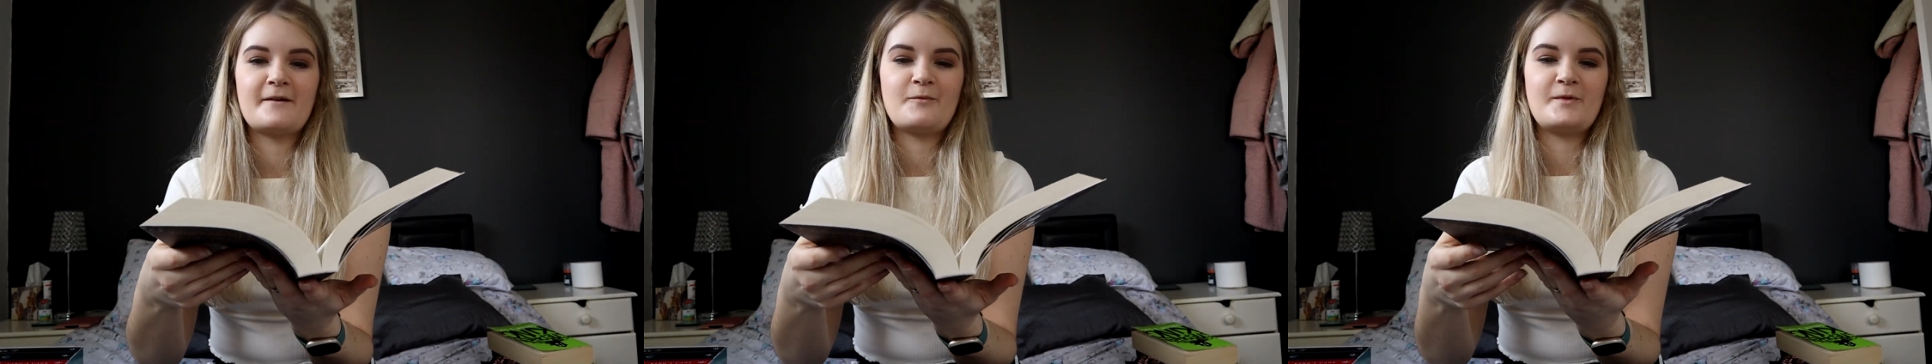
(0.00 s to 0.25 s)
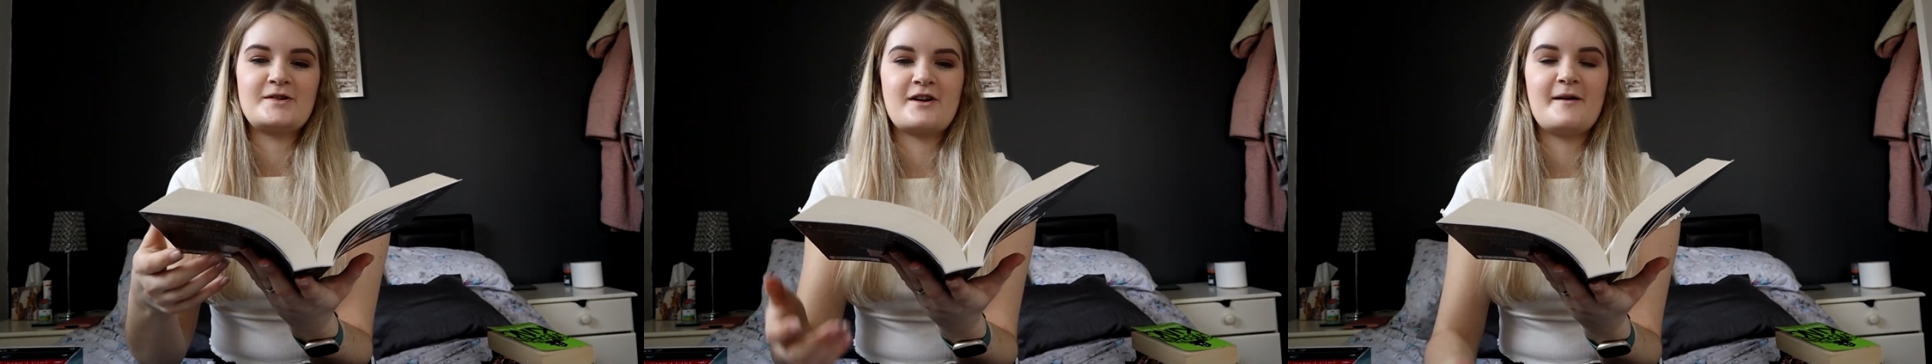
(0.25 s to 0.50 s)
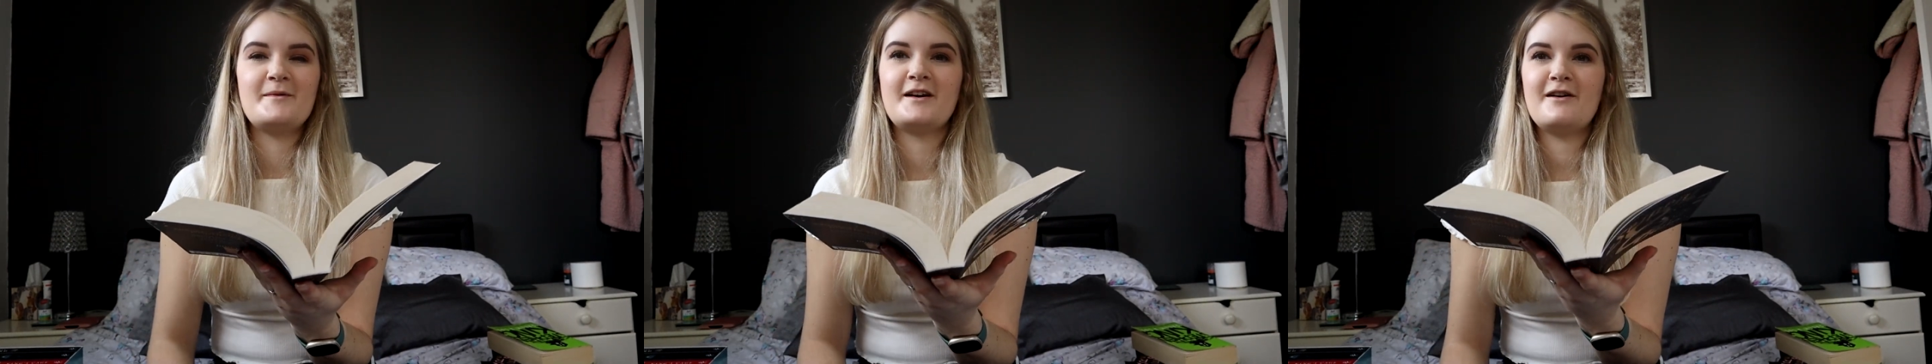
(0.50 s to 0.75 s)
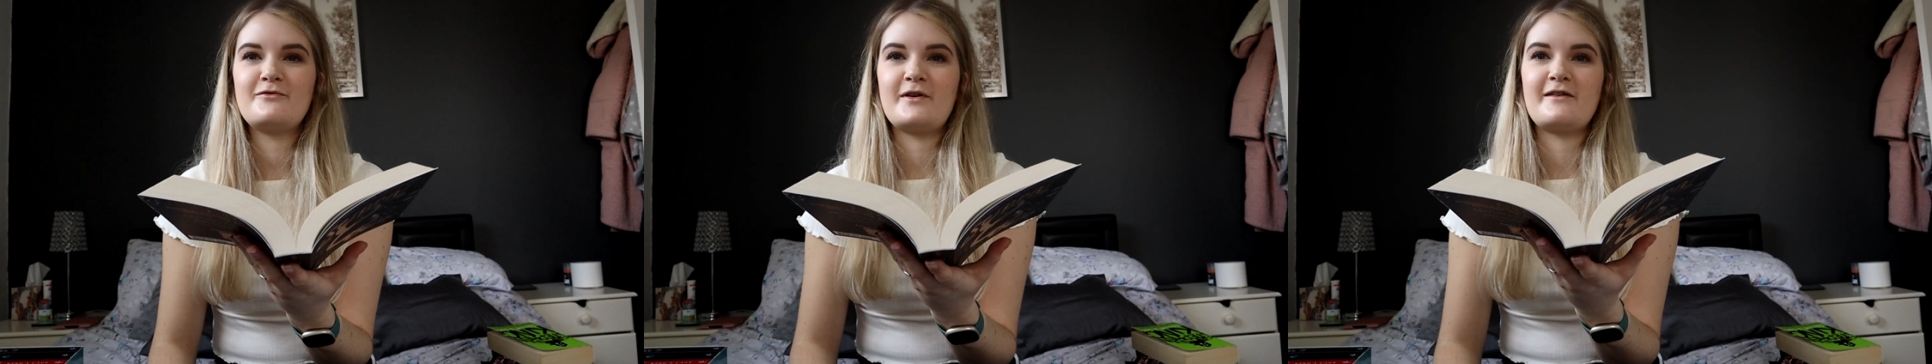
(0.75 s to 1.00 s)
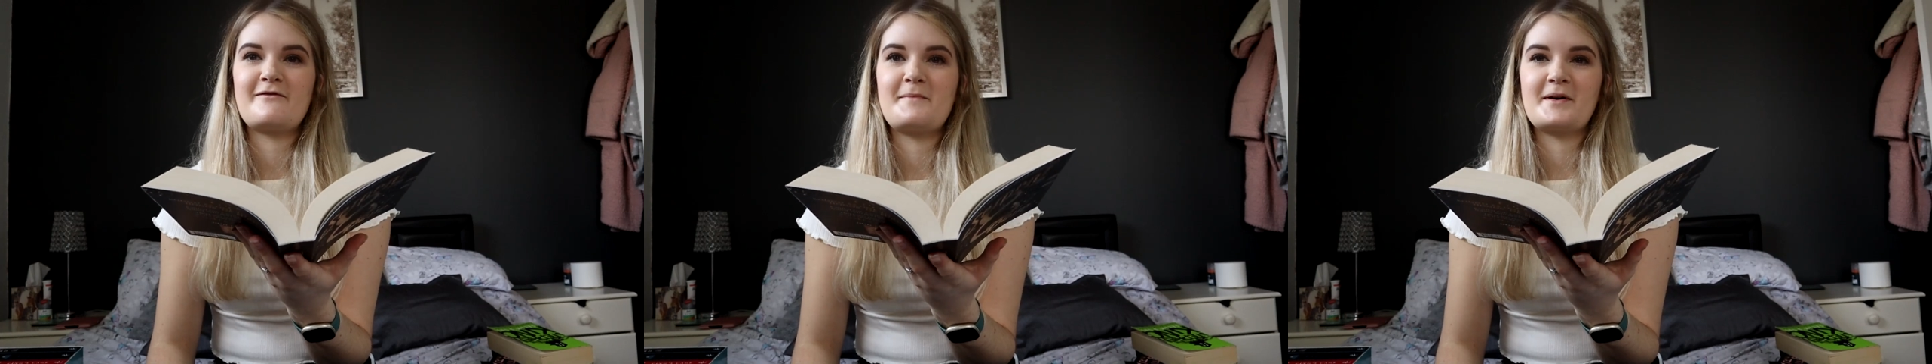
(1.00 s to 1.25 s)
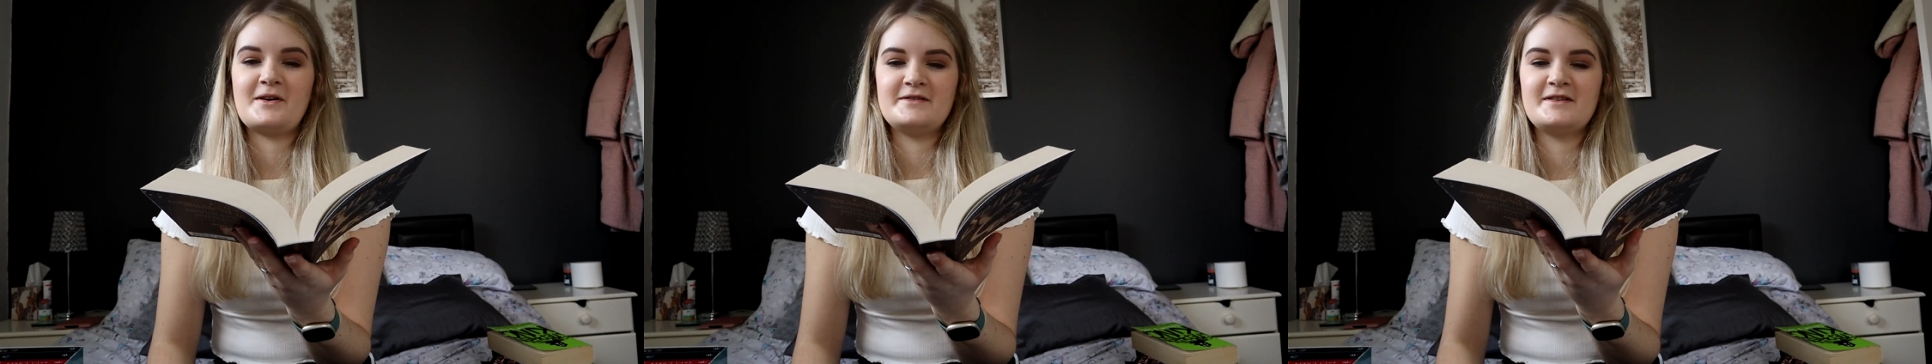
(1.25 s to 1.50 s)
Which I'm in love with,
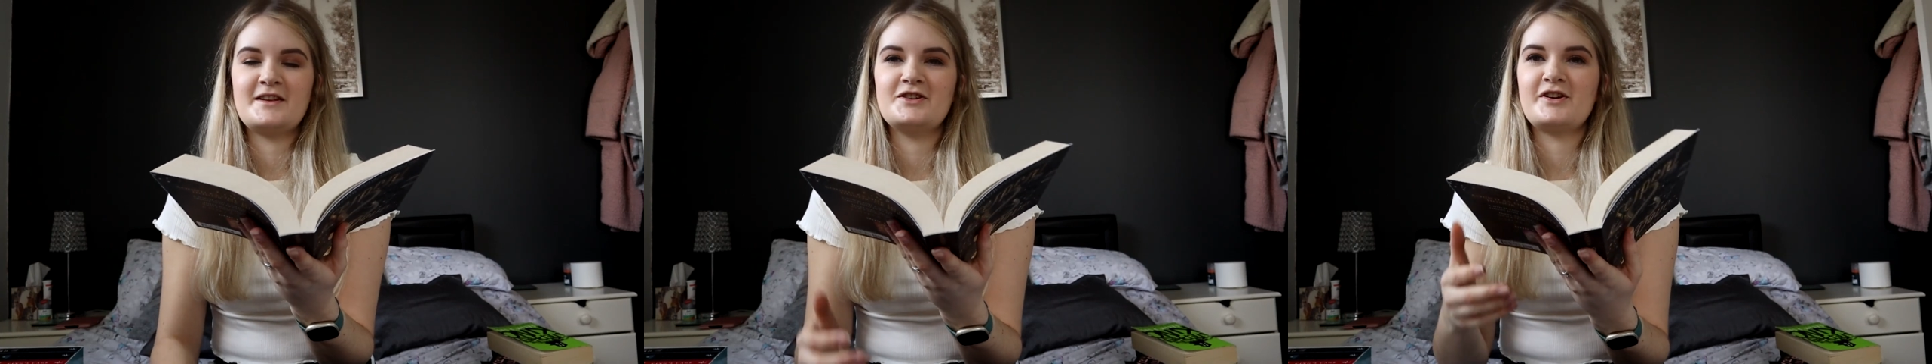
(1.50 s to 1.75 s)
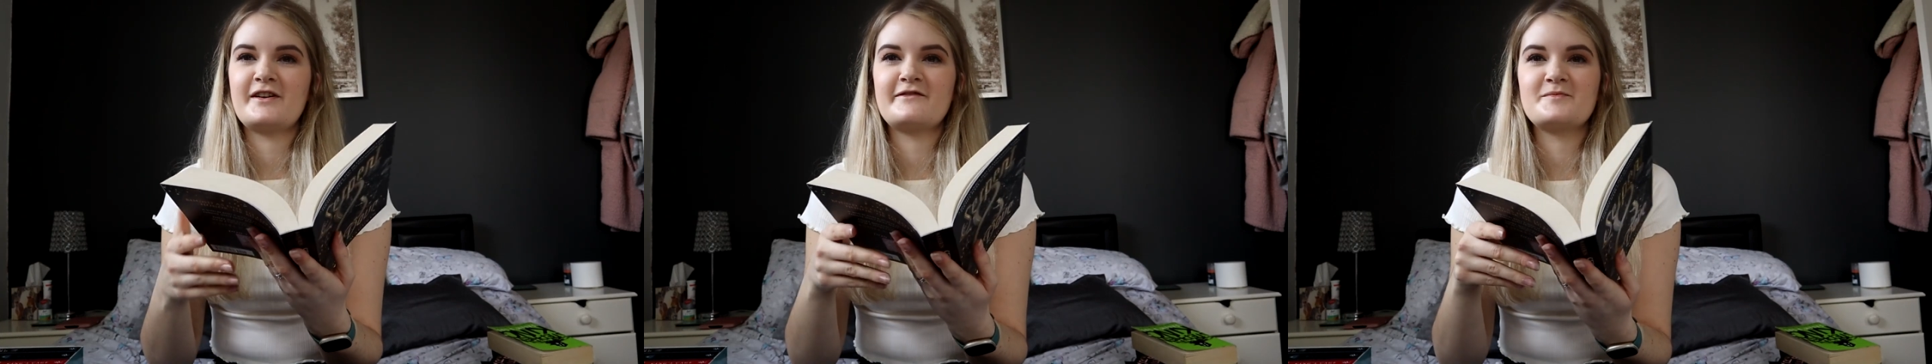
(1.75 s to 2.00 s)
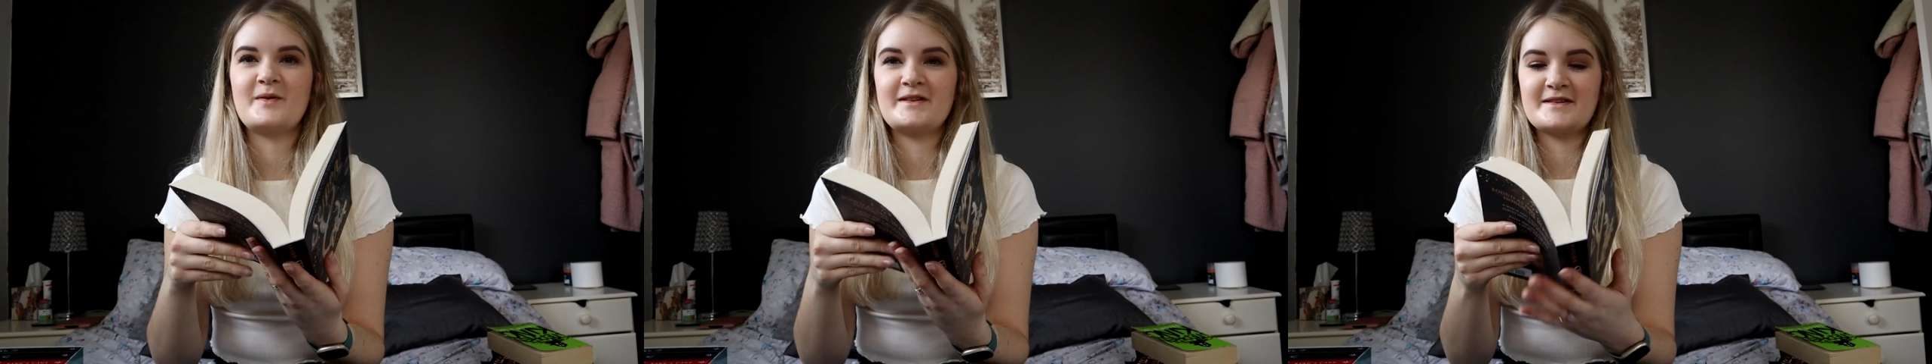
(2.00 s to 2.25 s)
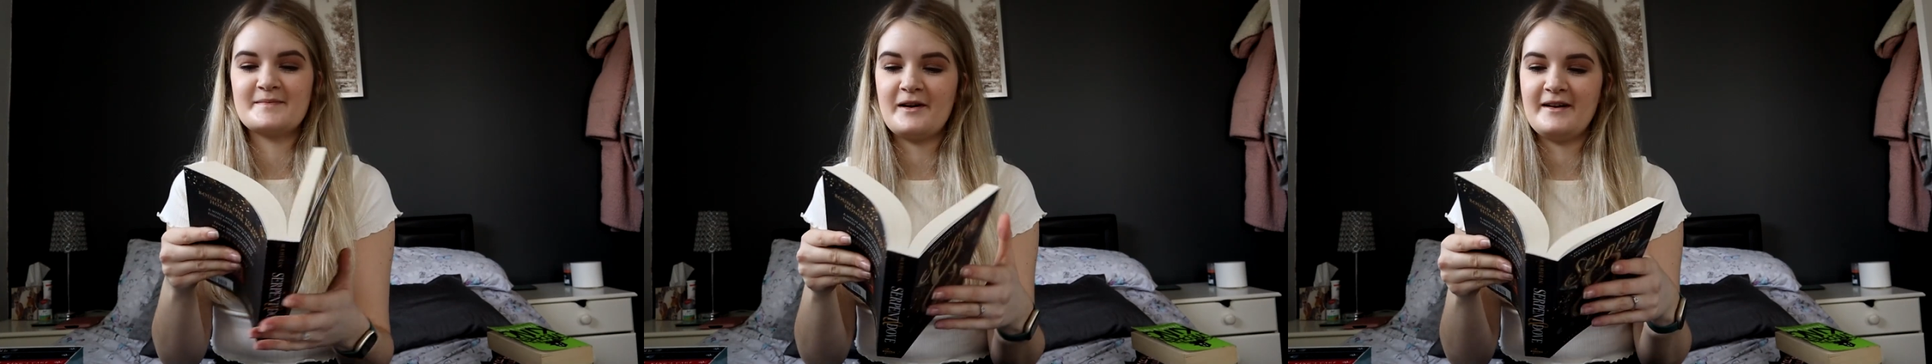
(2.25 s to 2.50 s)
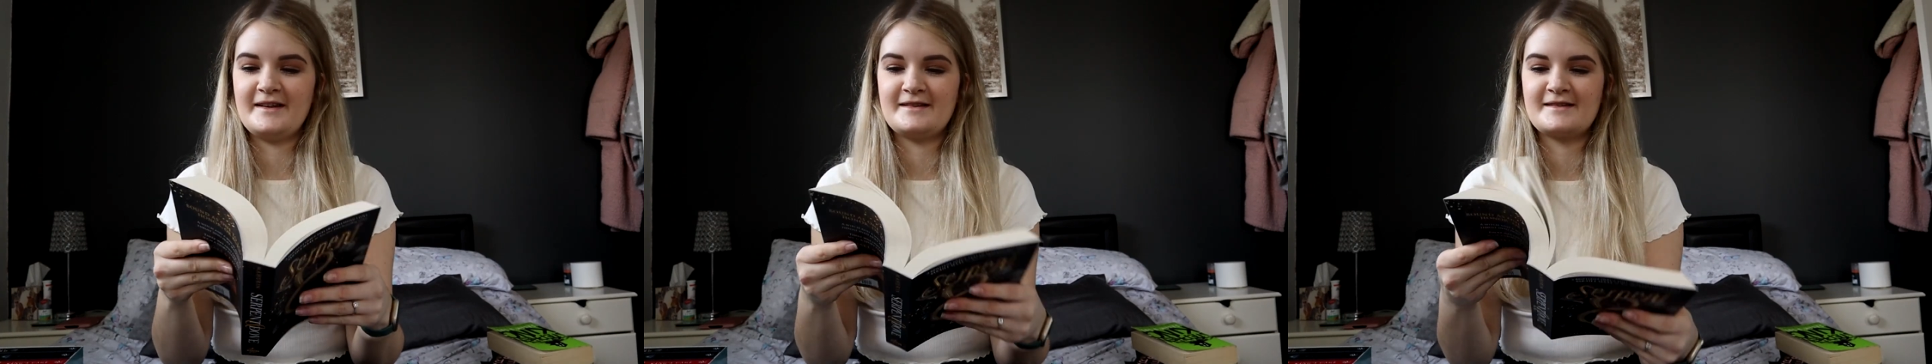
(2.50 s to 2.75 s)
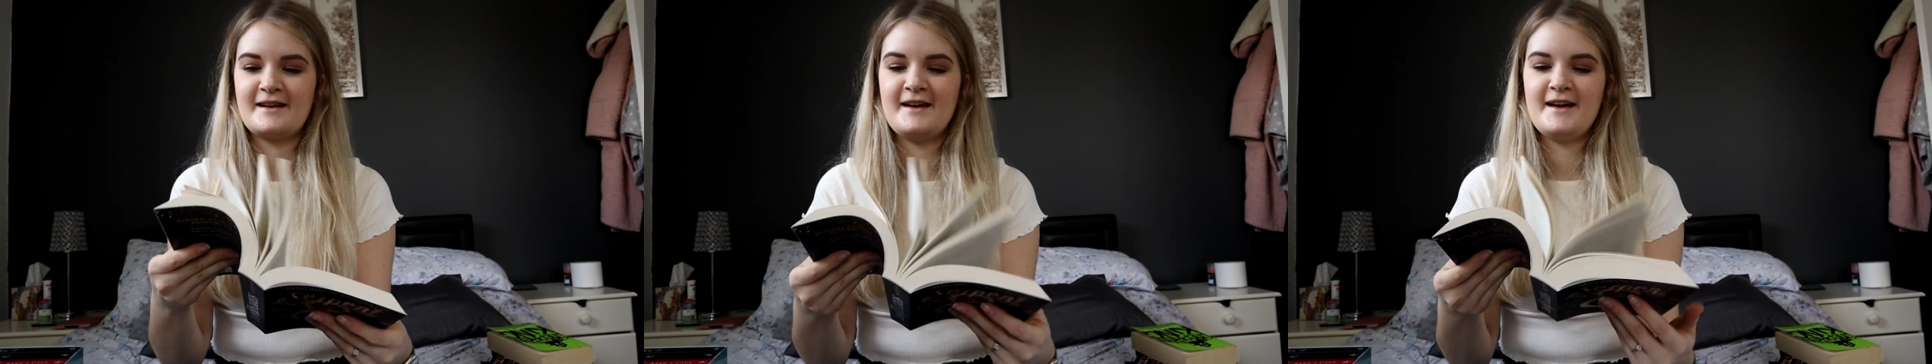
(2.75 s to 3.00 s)
because then you don't have to break the spines.